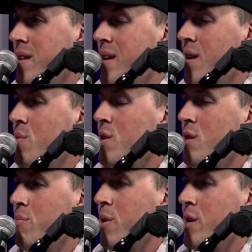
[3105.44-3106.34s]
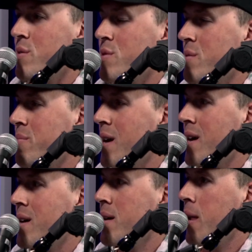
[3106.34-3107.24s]
And one of the parts was
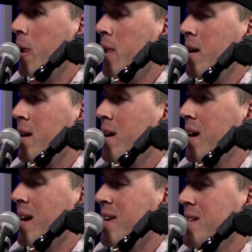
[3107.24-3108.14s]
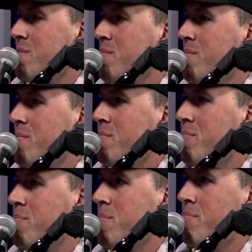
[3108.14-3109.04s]
about, I guess,
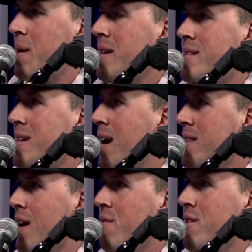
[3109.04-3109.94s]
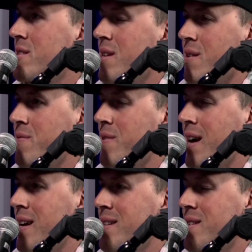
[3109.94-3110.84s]
based on the evidence they could
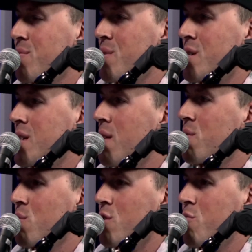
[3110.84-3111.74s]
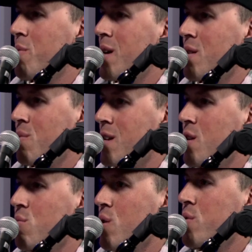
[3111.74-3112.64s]
find, where David would have been when
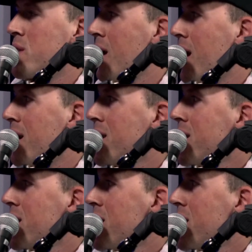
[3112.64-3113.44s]
he wrote that.